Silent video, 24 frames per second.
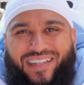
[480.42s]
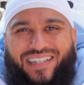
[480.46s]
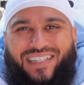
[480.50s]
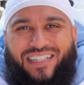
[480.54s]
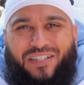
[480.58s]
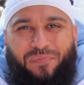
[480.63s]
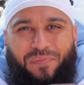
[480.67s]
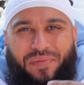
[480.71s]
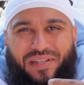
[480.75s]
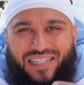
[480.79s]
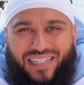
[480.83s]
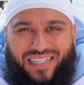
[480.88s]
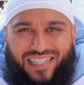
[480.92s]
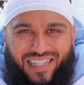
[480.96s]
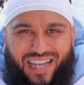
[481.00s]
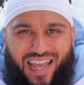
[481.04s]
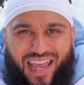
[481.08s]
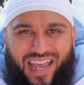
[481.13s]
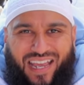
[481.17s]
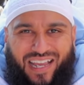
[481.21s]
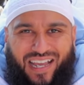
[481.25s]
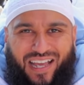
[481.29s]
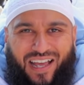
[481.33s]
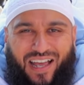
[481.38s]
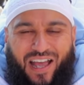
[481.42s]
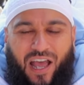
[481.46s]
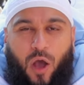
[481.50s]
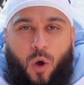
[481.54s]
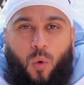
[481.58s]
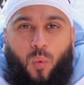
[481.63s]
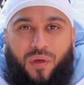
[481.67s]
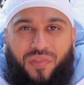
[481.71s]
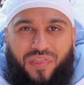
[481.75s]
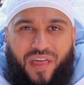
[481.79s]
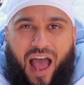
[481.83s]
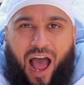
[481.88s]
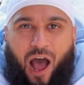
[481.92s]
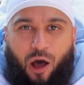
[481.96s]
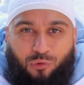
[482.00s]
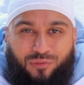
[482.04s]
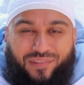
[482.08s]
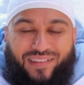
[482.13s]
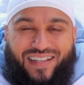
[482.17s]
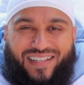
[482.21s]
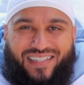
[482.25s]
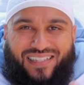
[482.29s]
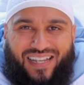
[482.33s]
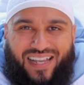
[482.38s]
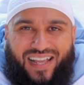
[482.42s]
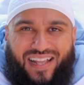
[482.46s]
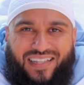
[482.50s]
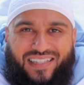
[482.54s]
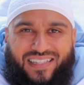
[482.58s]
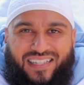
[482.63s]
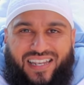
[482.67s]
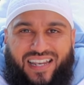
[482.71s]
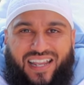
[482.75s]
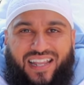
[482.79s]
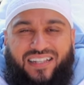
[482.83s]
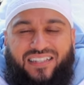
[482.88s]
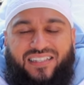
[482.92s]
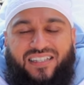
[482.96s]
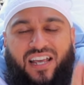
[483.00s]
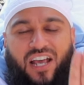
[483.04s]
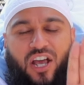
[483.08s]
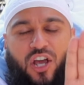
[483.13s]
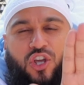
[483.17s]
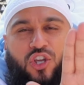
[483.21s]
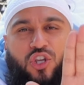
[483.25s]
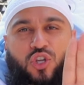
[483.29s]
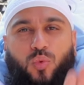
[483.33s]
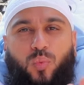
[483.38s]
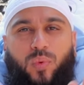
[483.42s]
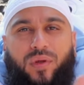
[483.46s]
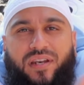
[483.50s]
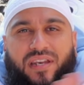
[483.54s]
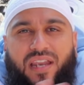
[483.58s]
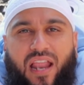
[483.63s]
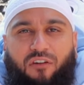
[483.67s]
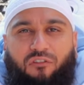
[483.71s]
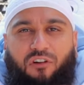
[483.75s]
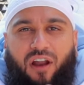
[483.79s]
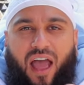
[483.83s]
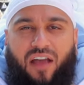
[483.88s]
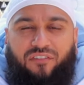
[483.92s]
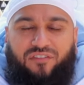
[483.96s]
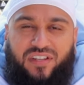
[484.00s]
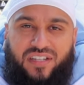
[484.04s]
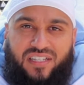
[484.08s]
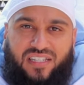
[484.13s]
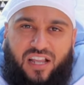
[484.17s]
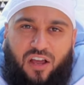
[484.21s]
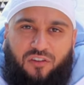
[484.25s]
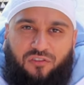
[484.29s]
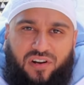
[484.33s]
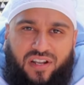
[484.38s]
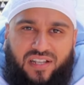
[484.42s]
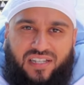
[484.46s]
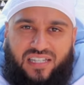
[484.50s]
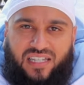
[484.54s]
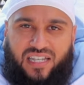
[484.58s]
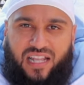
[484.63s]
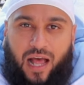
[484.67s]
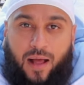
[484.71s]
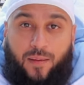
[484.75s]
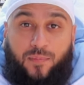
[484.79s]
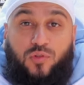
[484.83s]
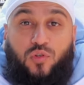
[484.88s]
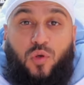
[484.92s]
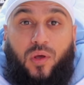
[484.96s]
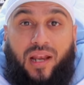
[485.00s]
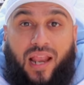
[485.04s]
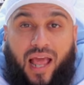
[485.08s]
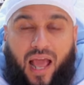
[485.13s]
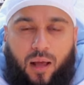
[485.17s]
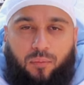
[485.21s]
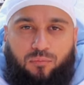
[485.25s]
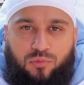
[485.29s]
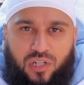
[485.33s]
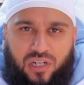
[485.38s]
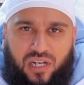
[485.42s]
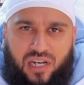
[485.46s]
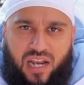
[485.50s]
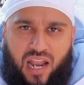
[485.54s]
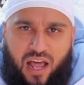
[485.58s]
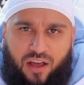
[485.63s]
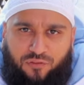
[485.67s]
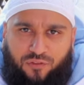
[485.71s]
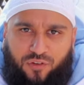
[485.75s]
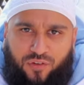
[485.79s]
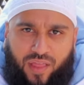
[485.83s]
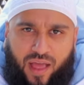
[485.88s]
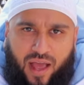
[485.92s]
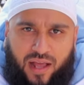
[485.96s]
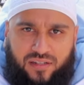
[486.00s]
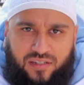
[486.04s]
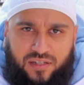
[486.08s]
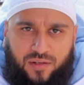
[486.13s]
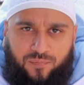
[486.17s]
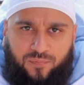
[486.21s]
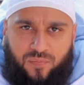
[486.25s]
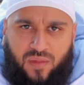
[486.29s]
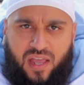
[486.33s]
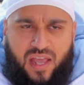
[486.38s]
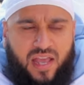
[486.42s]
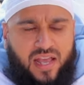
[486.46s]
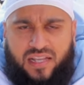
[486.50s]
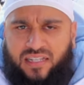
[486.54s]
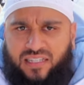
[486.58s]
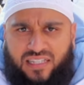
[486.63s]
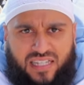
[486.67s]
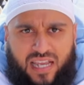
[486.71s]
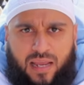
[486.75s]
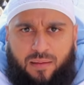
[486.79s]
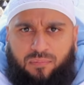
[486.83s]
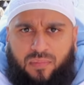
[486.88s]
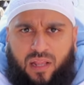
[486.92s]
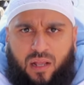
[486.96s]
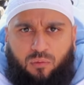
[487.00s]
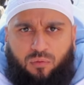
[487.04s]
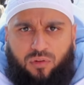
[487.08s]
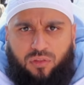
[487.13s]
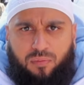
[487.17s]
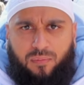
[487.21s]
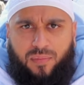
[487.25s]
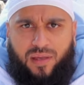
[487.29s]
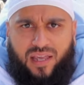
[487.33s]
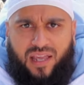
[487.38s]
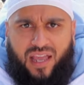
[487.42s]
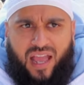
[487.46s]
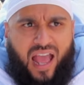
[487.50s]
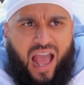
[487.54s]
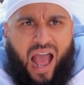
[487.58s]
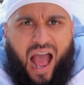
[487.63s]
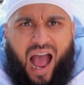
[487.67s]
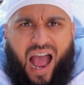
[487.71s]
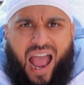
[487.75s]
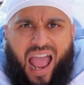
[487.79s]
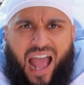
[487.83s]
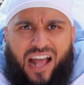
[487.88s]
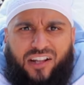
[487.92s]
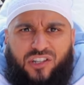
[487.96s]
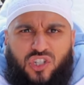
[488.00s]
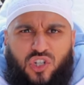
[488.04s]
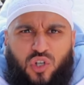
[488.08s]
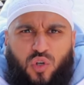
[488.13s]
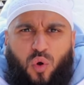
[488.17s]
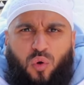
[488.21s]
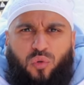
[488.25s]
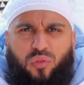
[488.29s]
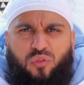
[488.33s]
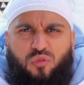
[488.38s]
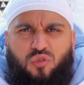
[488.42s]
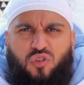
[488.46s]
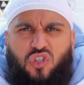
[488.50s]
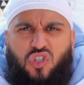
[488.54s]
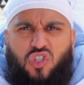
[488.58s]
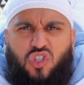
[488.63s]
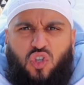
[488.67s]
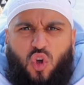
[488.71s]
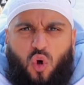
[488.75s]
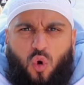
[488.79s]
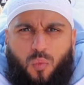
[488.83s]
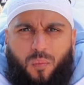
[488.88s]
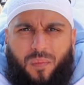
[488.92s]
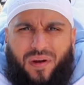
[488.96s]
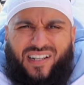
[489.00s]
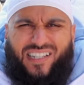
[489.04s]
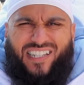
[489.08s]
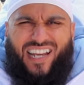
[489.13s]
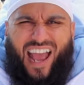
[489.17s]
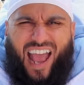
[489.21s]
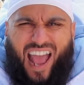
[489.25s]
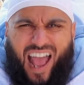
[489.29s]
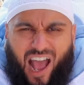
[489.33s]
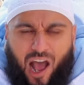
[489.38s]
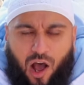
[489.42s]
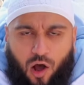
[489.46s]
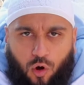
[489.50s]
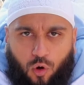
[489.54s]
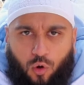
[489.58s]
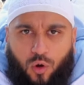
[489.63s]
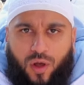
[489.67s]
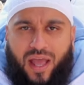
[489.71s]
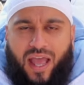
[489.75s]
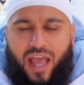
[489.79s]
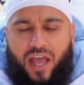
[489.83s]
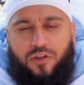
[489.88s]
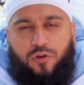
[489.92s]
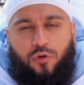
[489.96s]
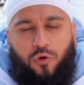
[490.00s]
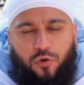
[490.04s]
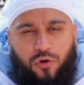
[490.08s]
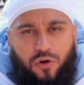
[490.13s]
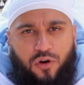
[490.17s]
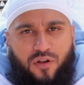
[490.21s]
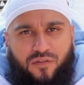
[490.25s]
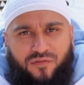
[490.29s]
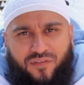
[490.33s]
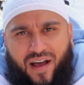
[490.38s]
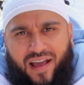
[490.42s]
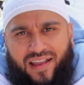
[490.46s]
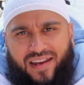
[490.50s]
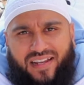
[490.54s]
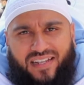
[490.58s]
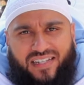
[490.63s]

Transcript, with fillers: this mistake, without this incident, you would never have discovered Islam. So Alhamdulillah for that. Same thing with me. I had to go through so much hell in order to find